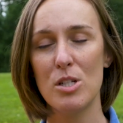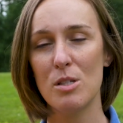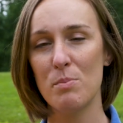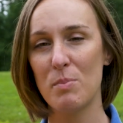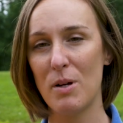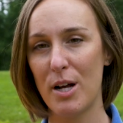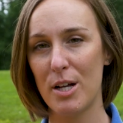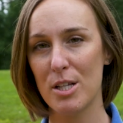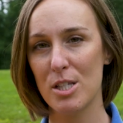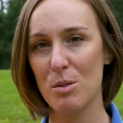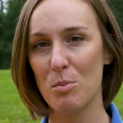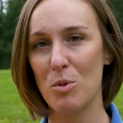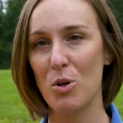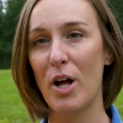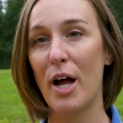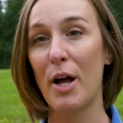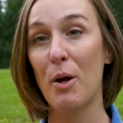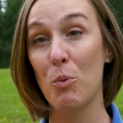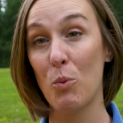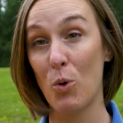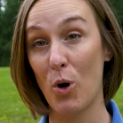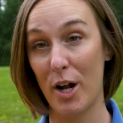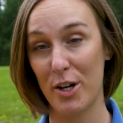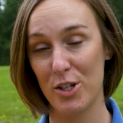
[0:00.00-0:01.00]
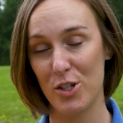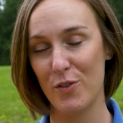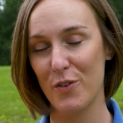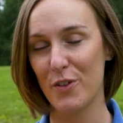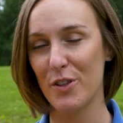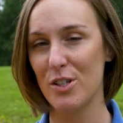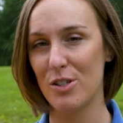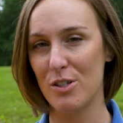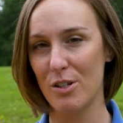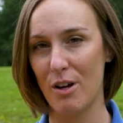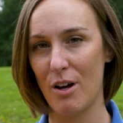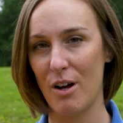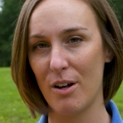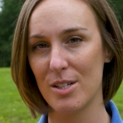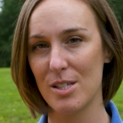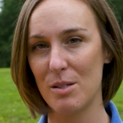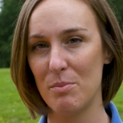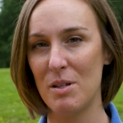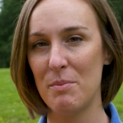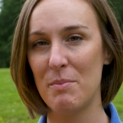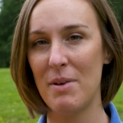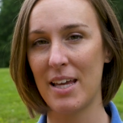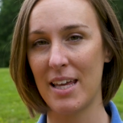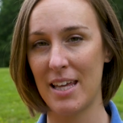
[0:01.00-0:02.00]
as possible, I watch for the dog to
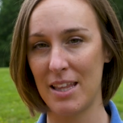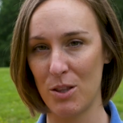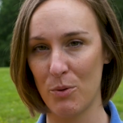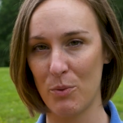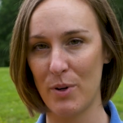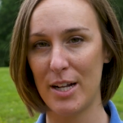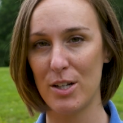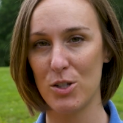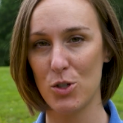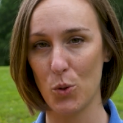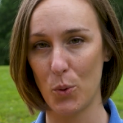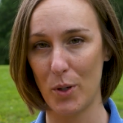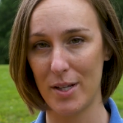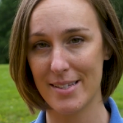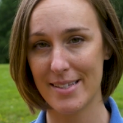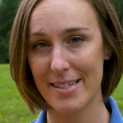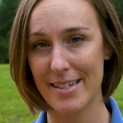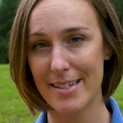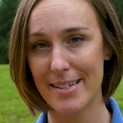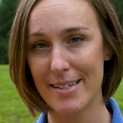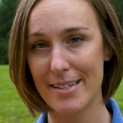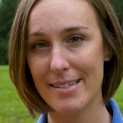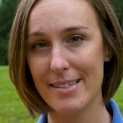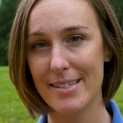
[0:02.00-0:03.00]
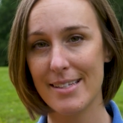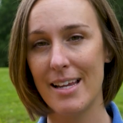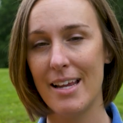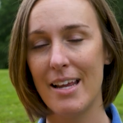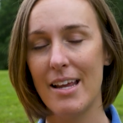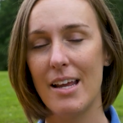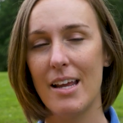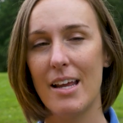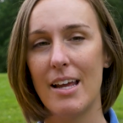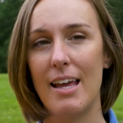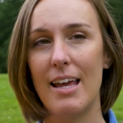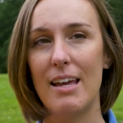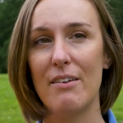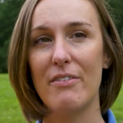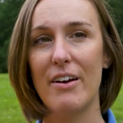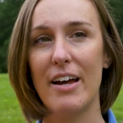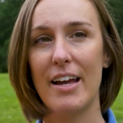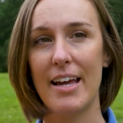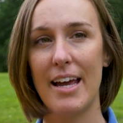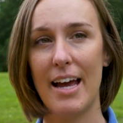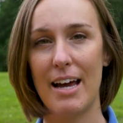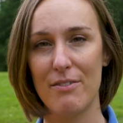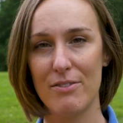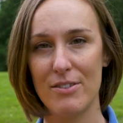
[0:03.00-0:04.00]
be making the right choices. If I
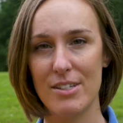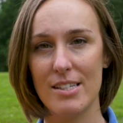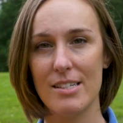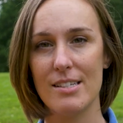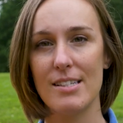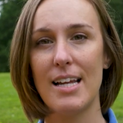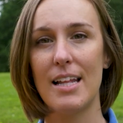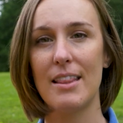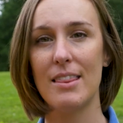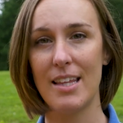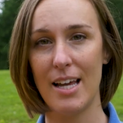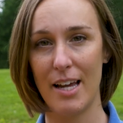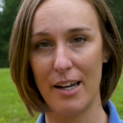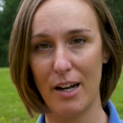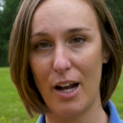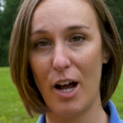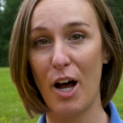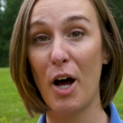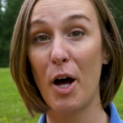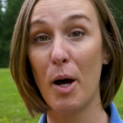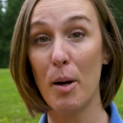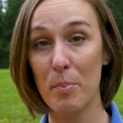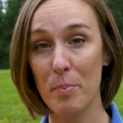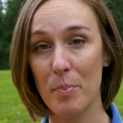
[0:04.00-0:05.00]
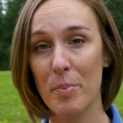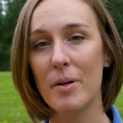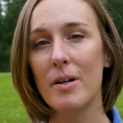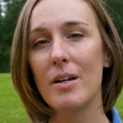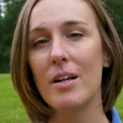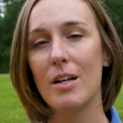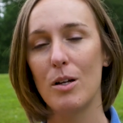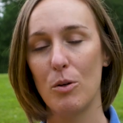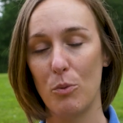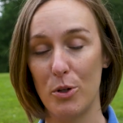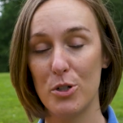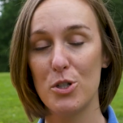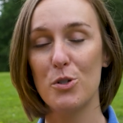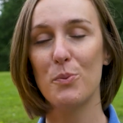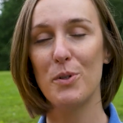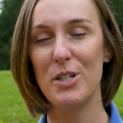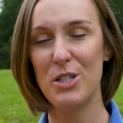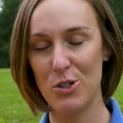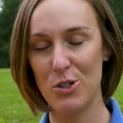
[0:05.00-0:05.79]
have to set that up, which we